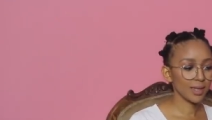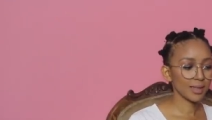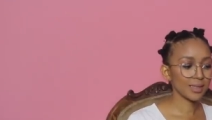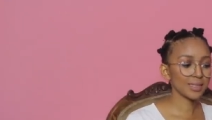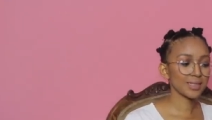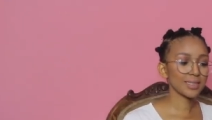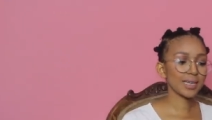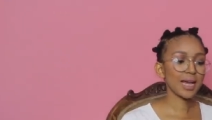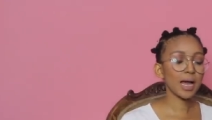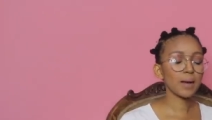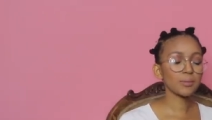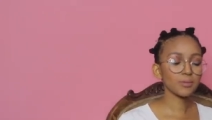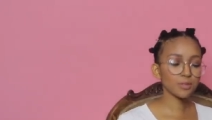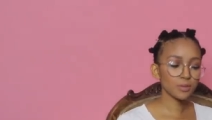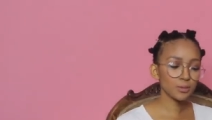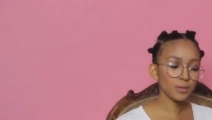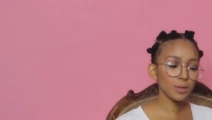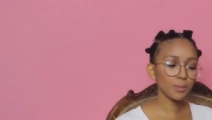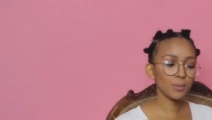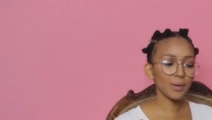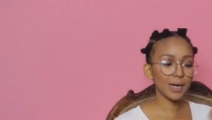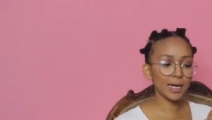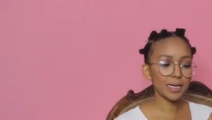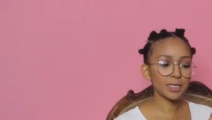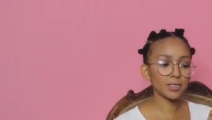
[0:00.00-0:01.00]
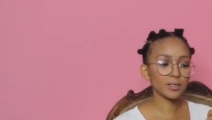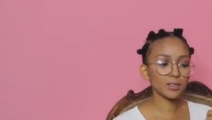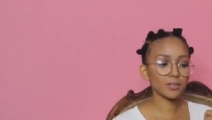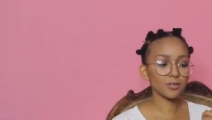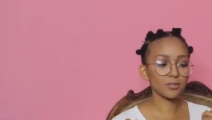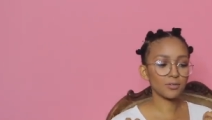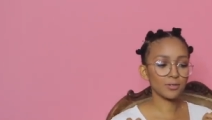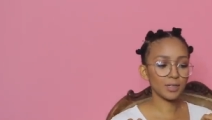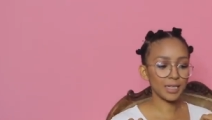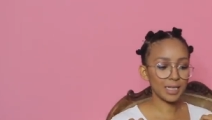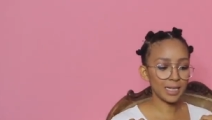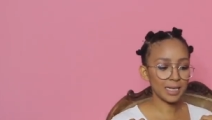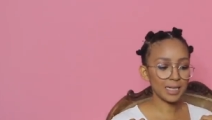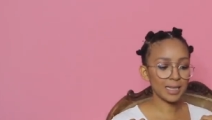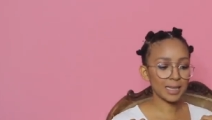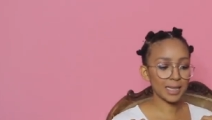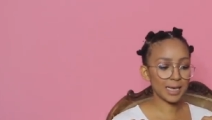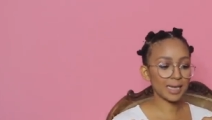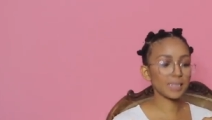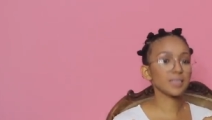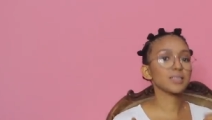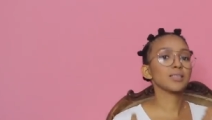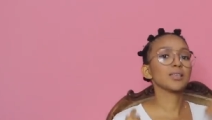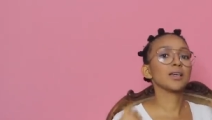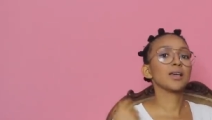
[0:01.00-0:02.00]
This comes from a place of feeling
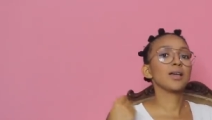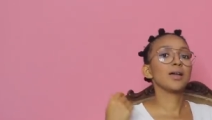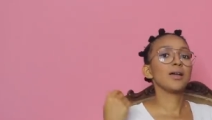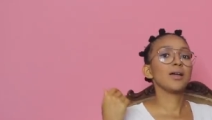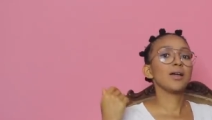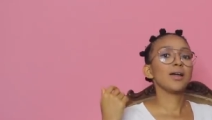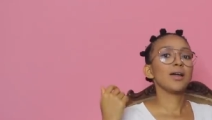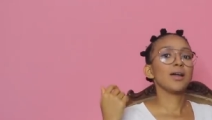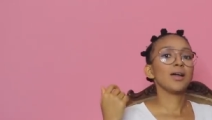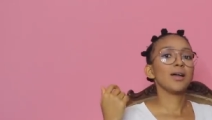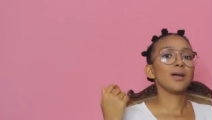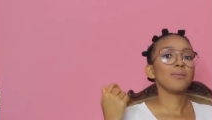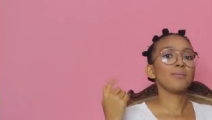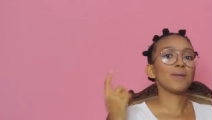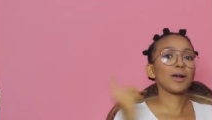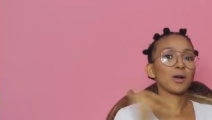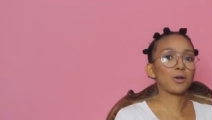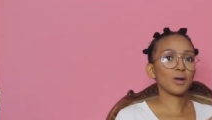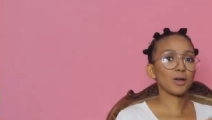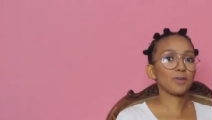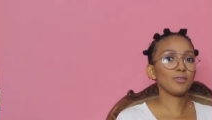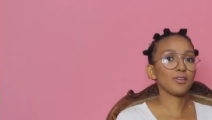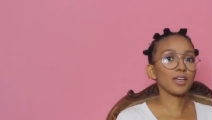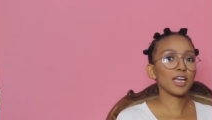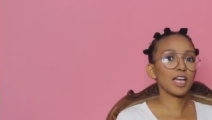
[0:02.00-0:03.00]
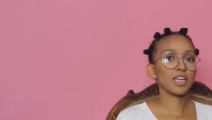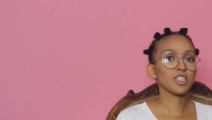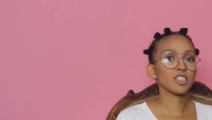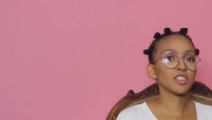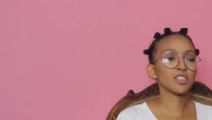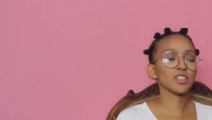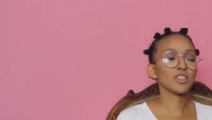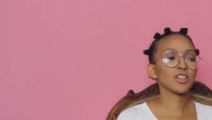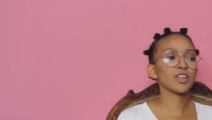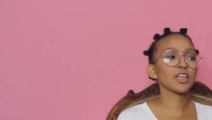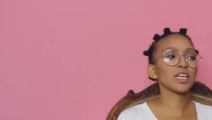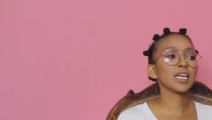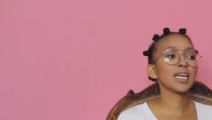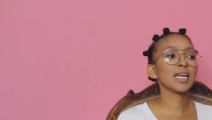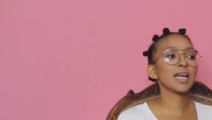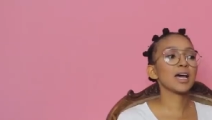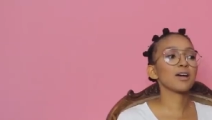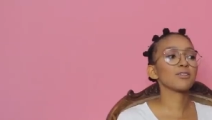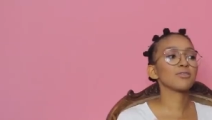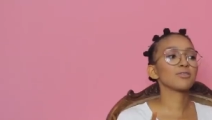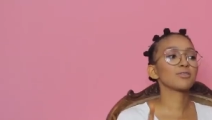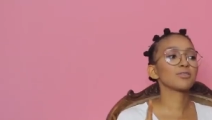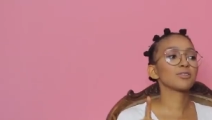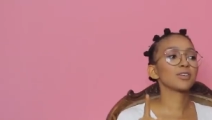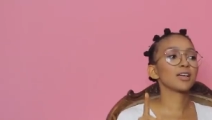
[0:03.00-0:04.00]
that my qualifications are not
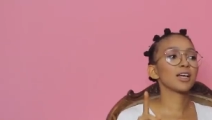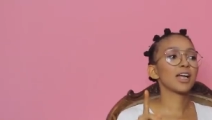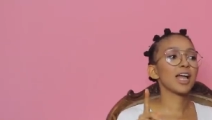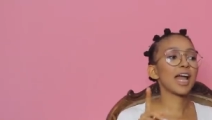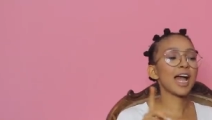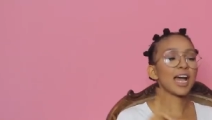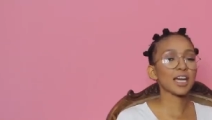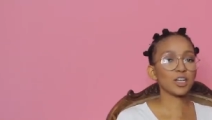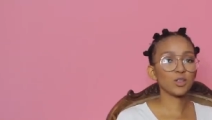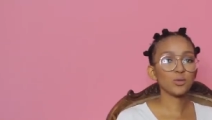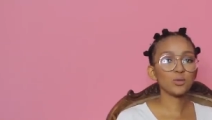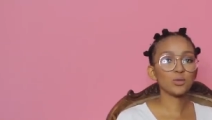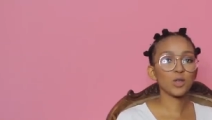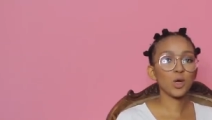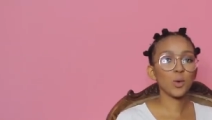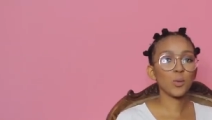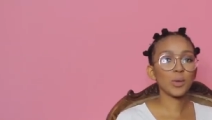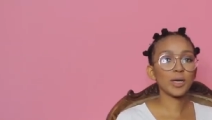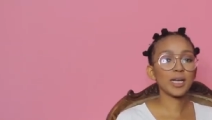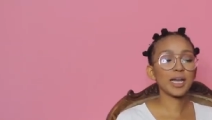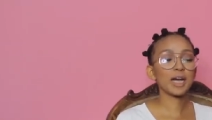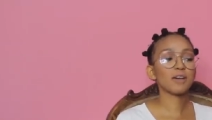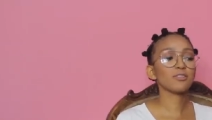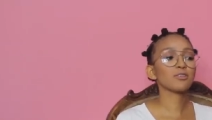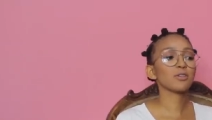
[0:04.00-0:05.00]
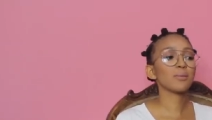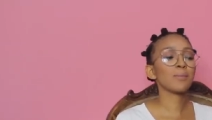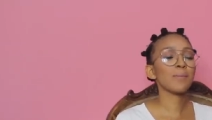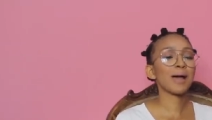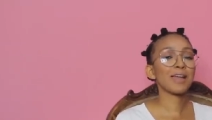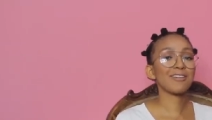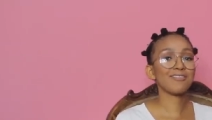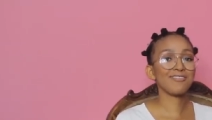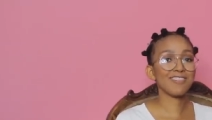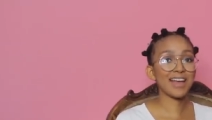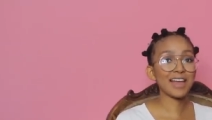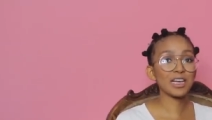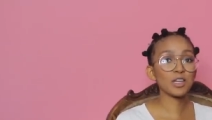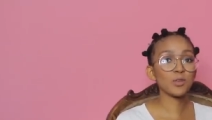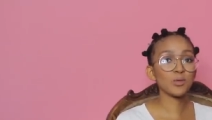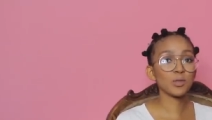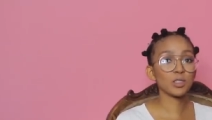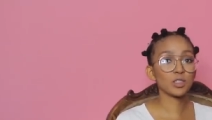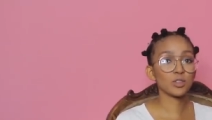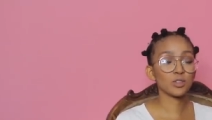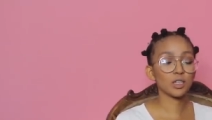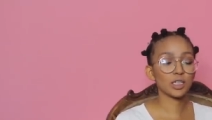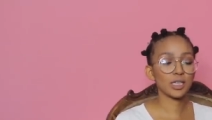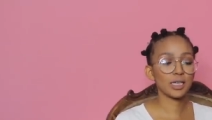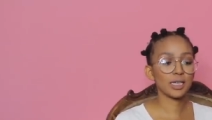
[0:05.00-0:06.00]
enough I don't know enough. My value
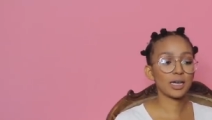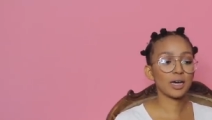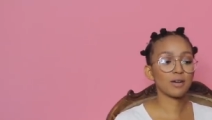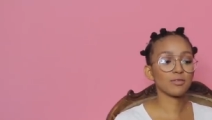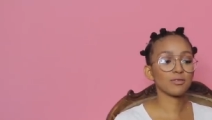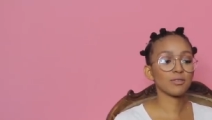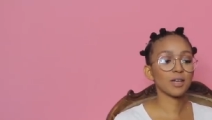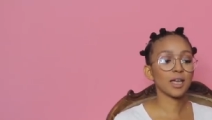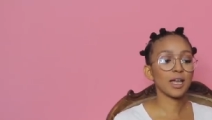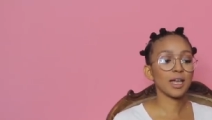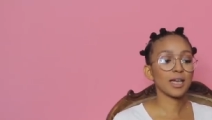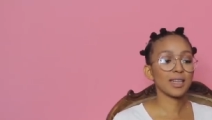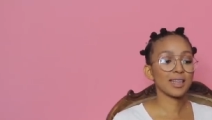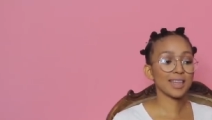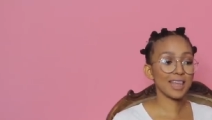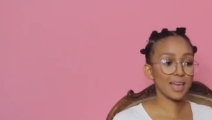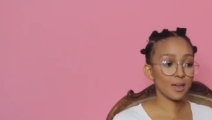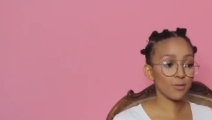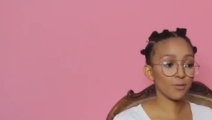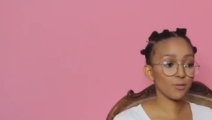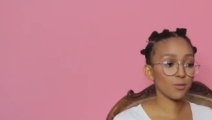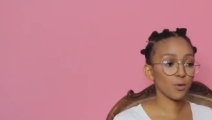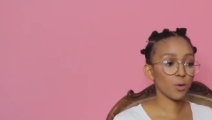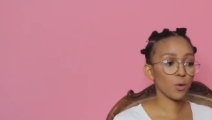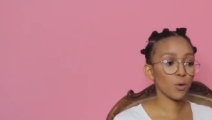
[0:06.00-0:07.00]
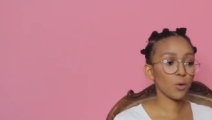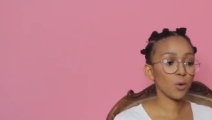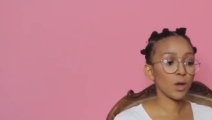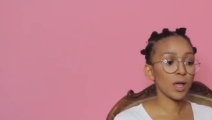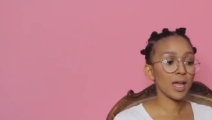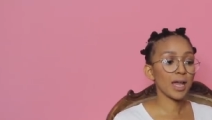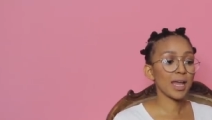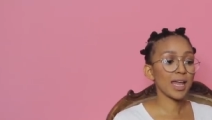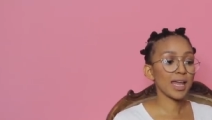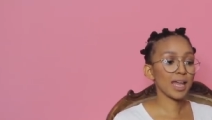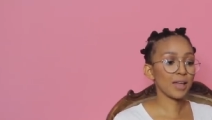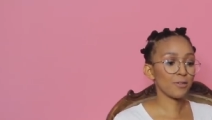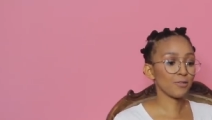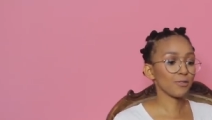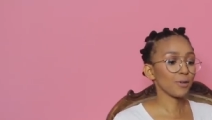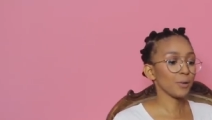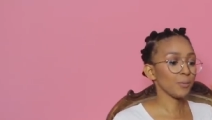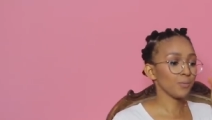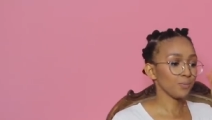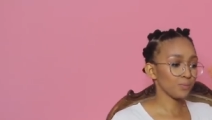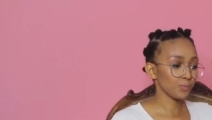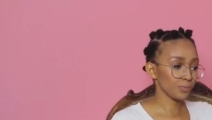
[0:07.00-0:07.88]
is not enough. Therefore, if